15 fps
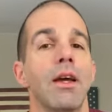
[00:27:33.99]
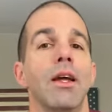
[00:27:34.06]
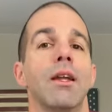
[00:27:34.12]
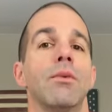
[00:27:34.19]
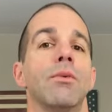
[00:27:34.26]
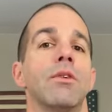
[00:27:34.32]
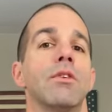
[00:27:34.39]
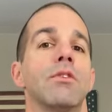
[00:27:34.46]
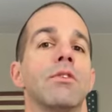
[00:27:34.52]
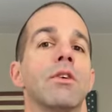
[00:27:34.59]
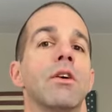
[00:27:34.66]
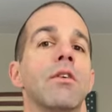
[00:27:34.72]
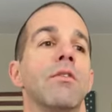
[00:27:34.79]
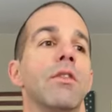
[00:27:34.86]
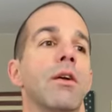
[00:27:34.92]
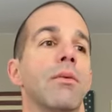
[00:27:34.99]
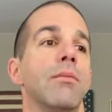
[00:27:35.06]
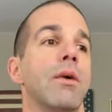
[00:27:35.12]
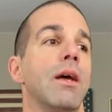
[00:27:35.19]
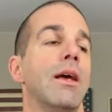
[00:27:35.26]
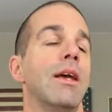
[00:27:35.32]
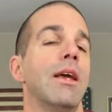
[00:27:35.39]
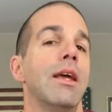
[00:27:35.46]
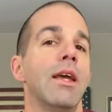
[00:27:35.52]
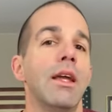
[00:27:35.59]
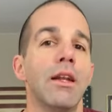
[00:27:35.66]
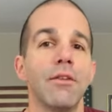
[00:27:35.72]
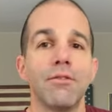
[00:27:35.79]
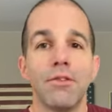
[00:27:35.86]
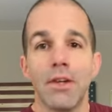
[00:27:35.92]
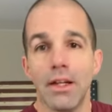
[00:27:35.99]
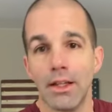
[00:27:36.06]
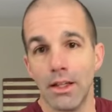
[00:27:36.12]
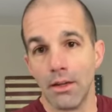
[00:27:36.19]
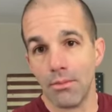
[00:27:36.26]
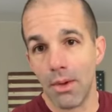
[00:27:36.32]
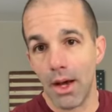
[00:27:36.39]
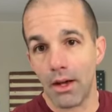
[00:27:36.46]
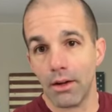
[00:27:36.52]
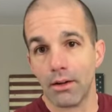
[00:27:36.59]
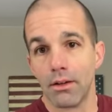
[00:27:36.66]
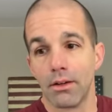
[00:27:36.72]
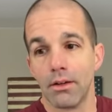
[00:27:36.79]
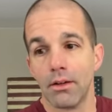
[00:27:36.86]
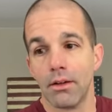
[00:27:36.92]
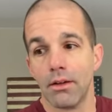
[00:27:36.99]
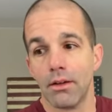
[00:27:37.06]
and it would serve them infinitely better